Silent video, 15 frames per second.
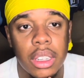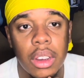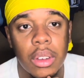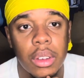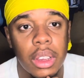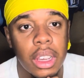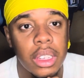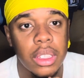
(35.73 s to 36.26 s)

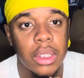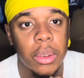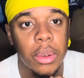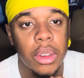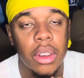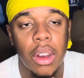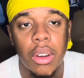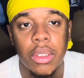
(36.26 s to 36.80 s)
Okay, so we
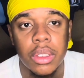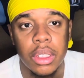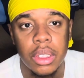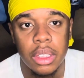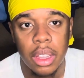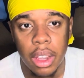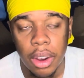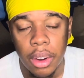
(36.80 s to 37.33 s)
go
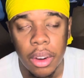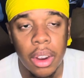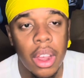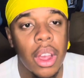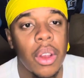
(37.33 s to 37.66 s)
there.